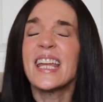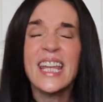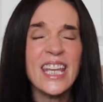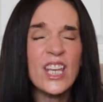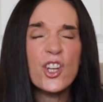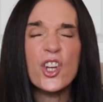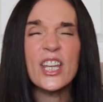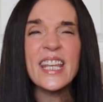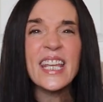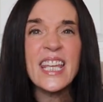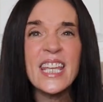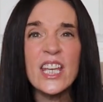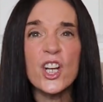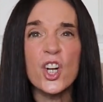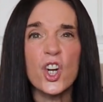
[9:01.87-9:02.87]
he could
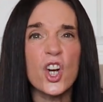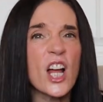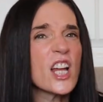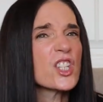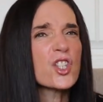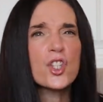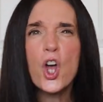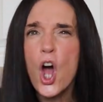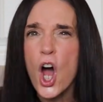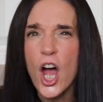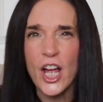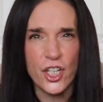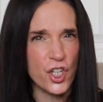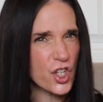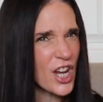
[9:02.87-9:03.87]
hear,
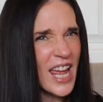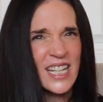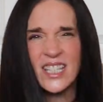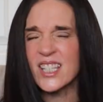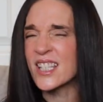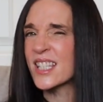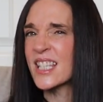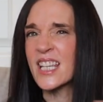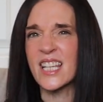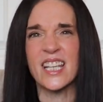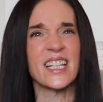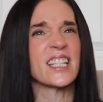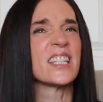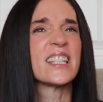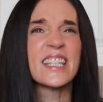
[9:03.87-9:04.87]
touch, and
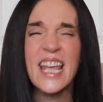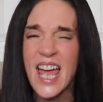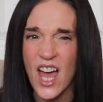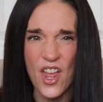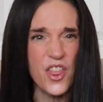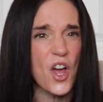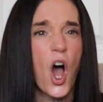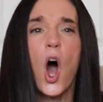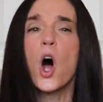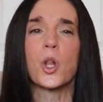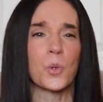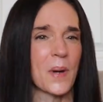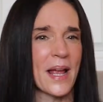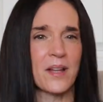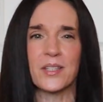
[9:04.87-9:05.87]
see death
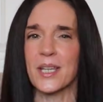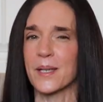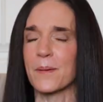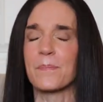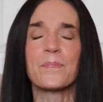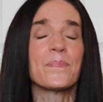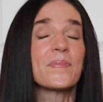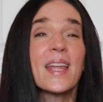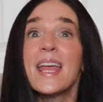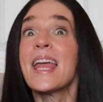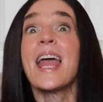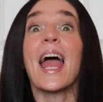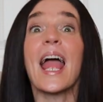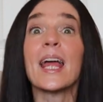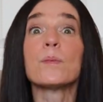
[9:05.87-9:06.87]
all around him.
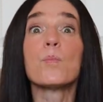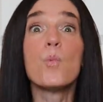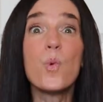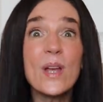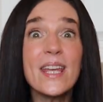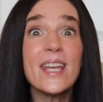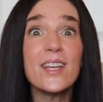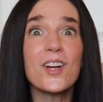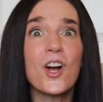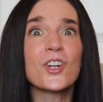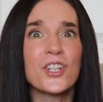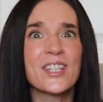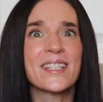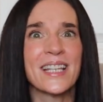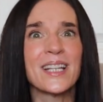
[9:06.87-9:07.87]
And we
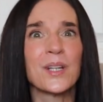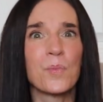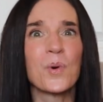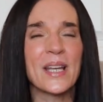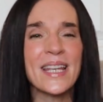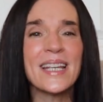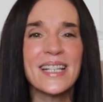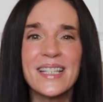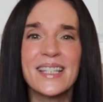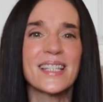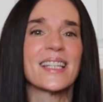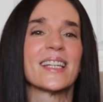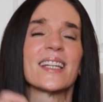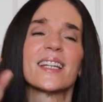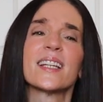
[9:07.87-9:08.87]
are seeing what he's
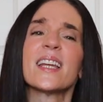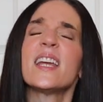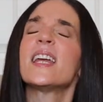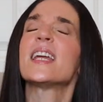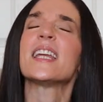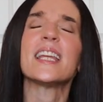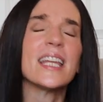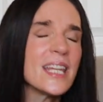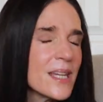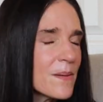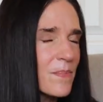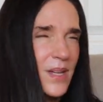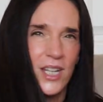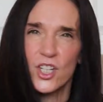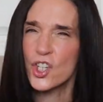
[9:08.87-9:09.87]
seeing,
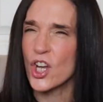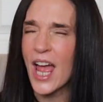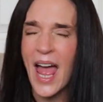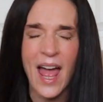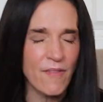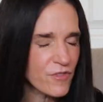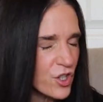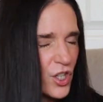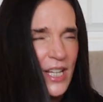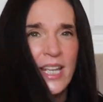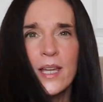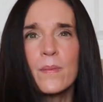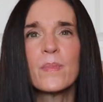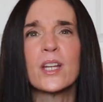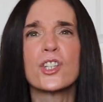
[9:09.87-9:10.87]
image after
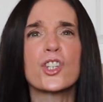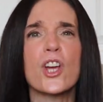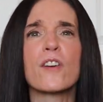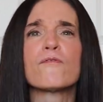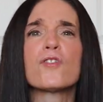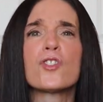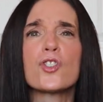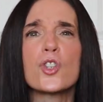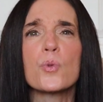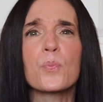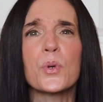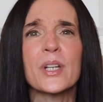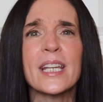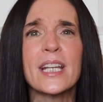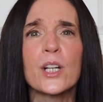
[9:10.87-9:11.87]
image of
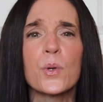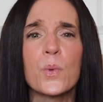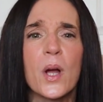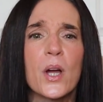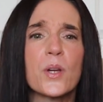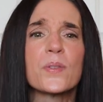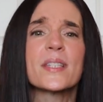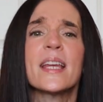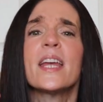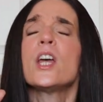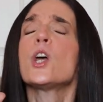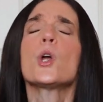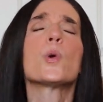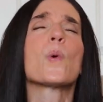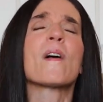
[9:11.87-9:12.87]
superheroes
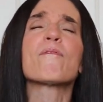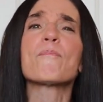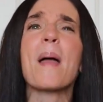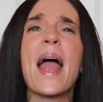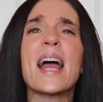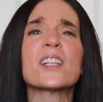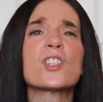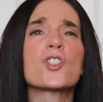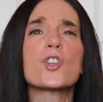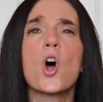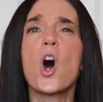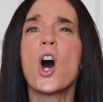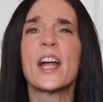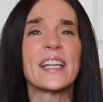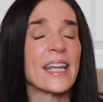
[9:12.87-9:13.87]
who have passed
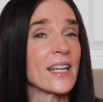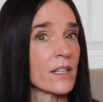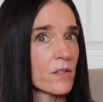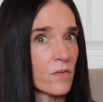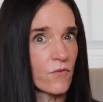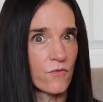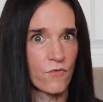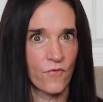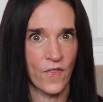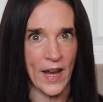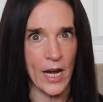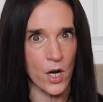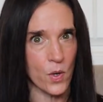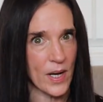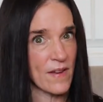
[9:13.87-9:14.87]
on in
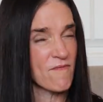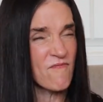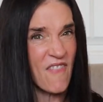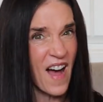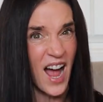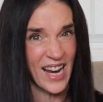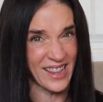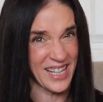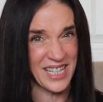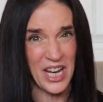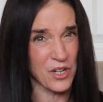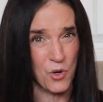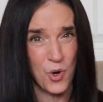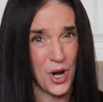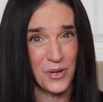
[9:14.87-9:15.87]
very
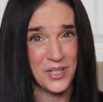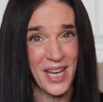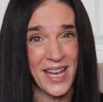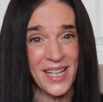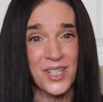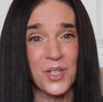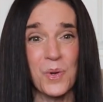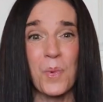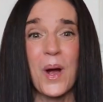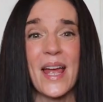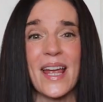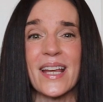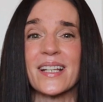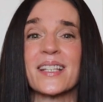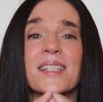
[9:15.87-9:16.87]
violent and grotesque
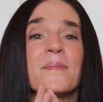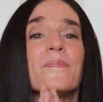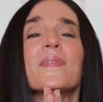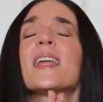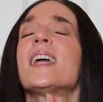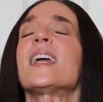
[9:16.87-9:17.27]
ways.